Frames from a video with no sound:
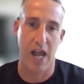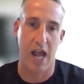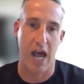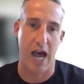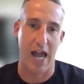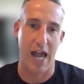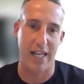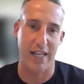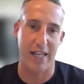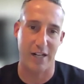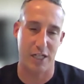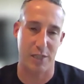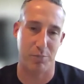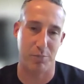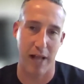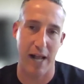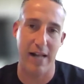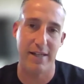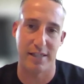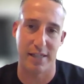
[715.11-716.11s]
I can
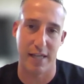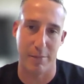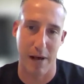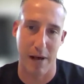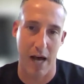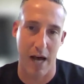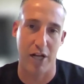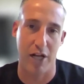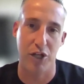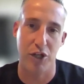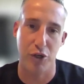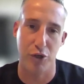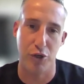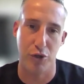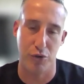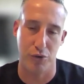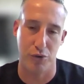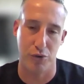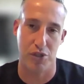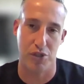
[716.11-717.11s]
explain to them how to
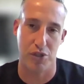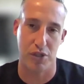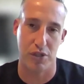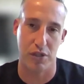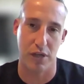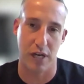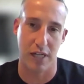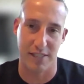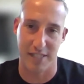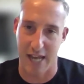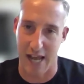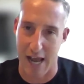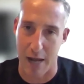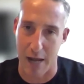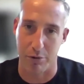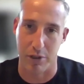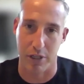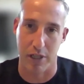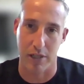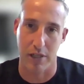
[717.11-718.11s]
use a
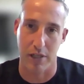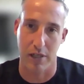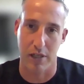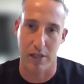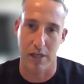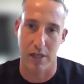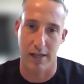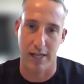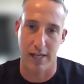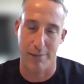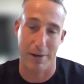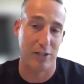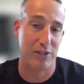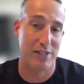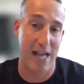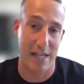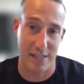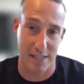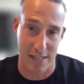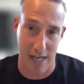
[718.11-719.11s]
tablet in about
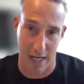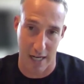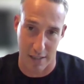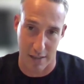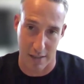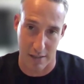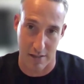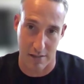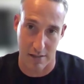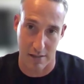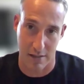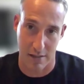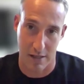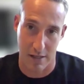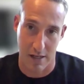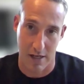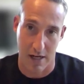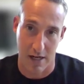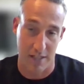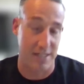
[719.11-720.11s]
10 seconds.
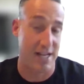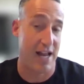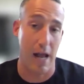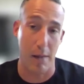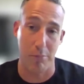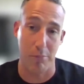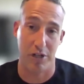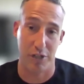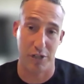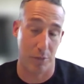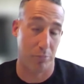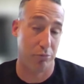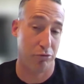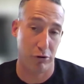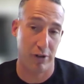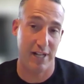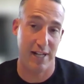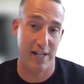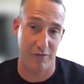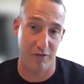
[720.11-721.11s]
A tablet is a
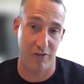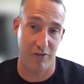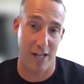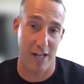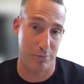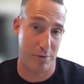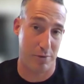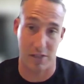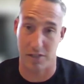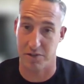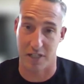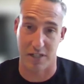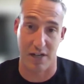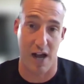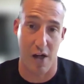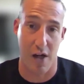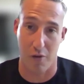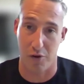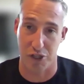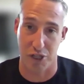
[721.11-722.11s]
pretty advanced piece of
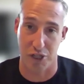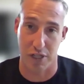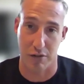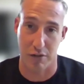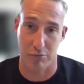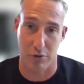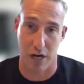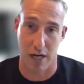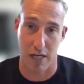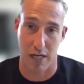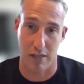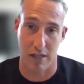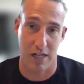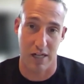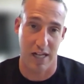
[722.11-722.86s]
technology, right?